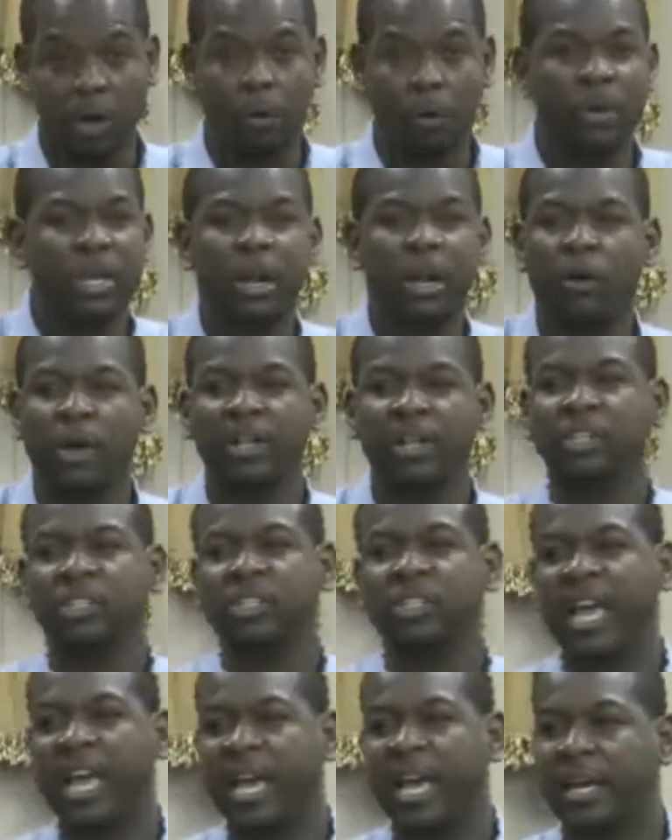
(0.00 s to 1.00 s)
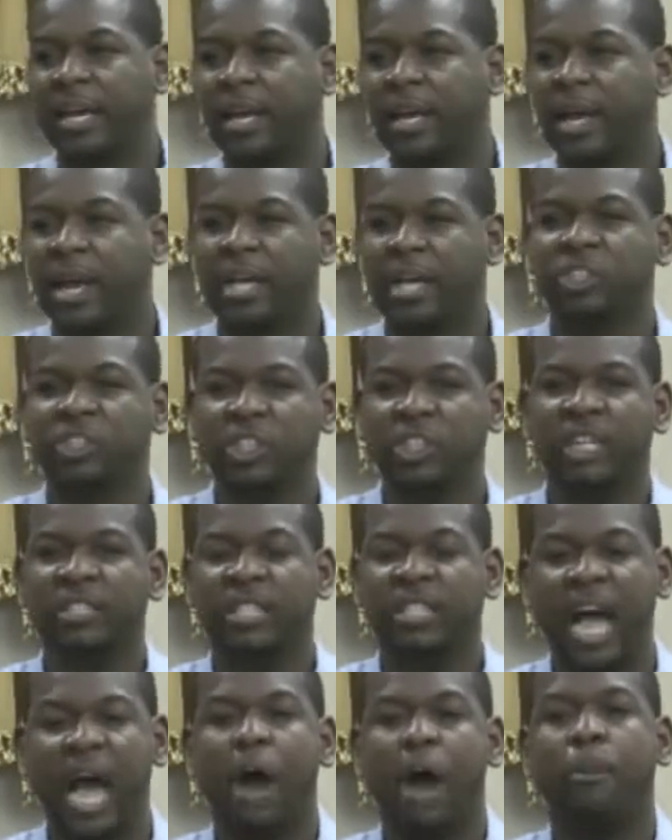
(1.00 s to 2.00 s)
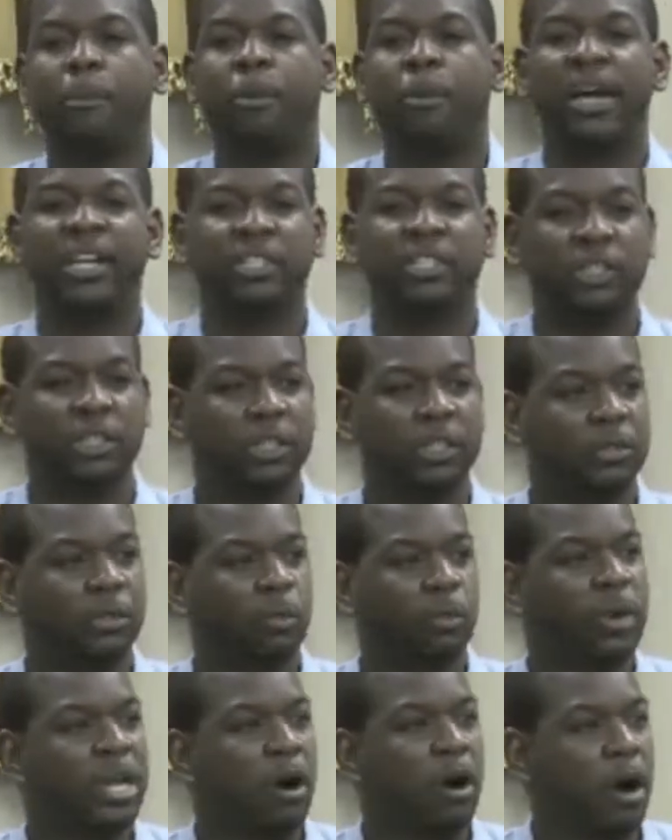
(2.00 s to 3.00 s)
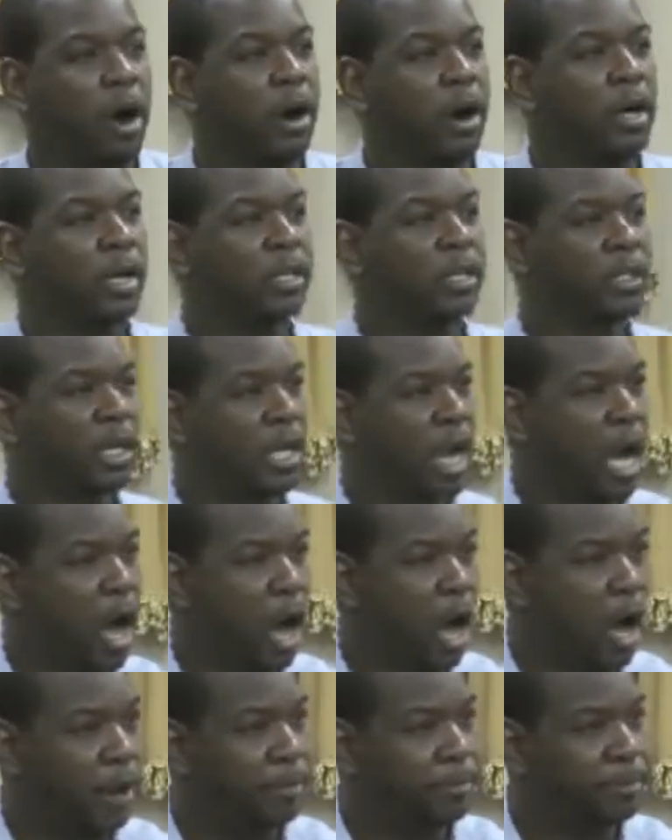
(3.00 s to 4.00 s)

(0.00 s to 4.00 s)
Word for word: We don't understand just how precious we are to God.